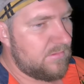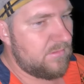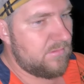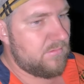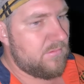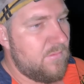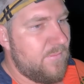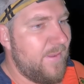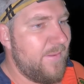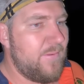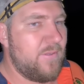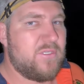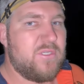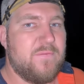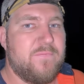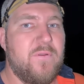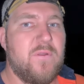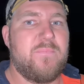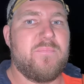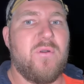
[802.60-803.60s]
We won't watch the
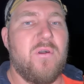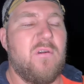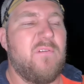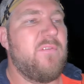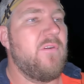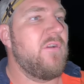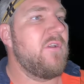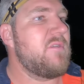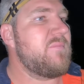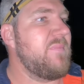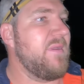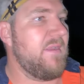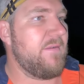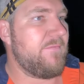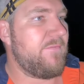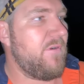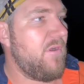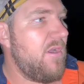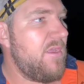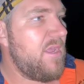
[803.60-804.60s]
football first, being
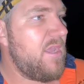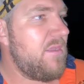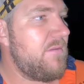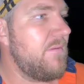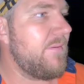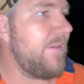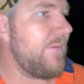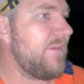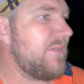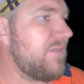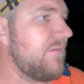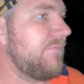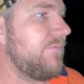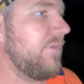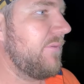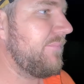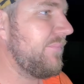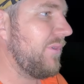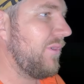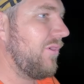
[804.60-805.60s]
Friday. We might watch the
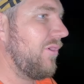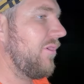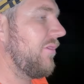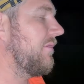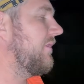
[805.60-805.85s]
football,